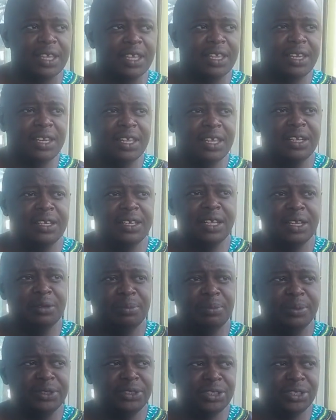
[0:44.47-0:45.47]
In elderly
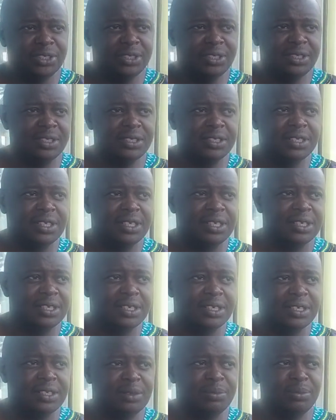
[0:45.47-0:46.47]
patients,
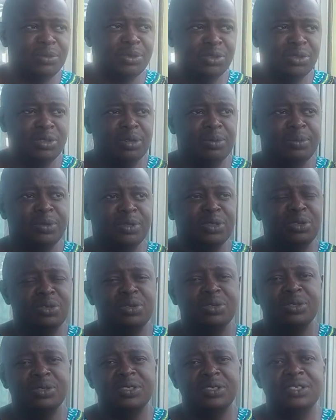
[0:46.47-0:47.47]
the most common
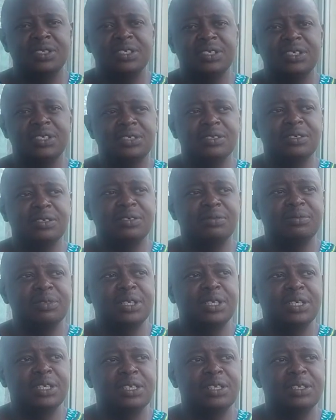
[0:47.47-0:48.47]
cause of
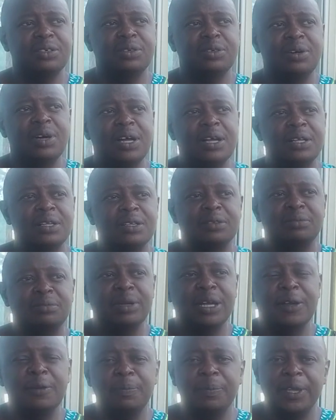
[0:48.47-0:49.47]
lower
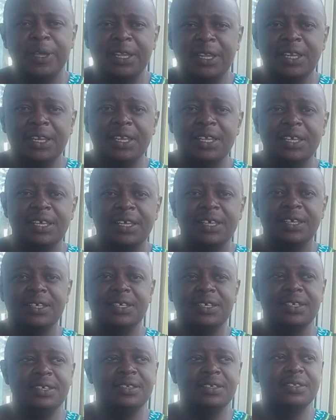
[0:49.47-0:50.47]
back pain
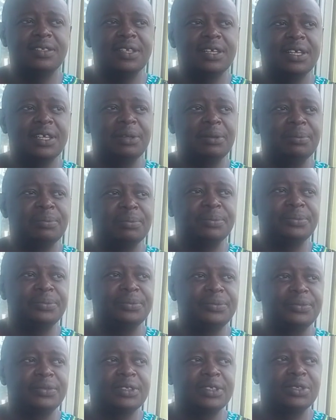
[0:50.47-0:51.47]
is
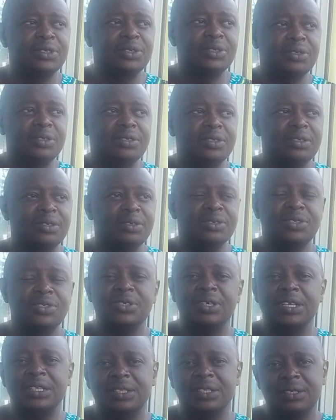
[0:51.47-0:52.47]

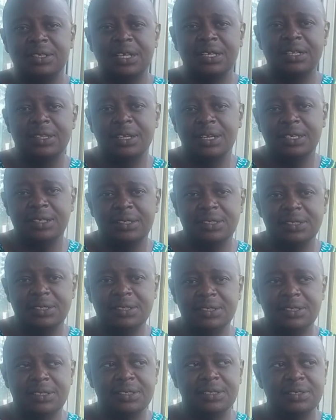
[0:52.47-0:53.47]

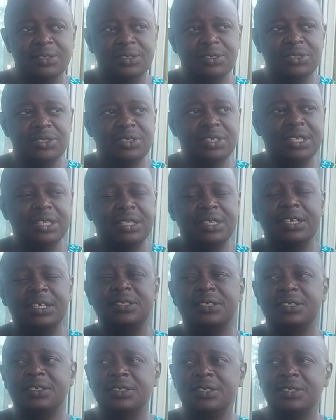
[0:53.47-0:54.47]
osteoarthritis.
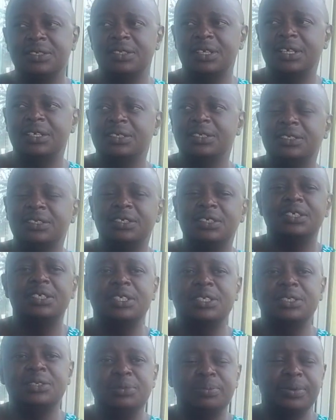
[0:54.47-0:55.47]
Osteoarthritis is a
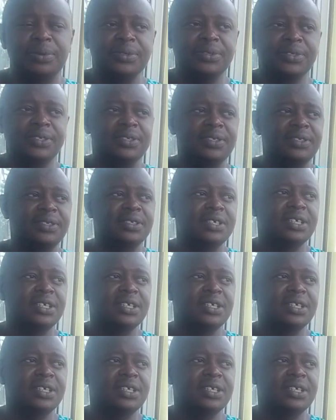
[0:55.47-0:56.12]
degenerative process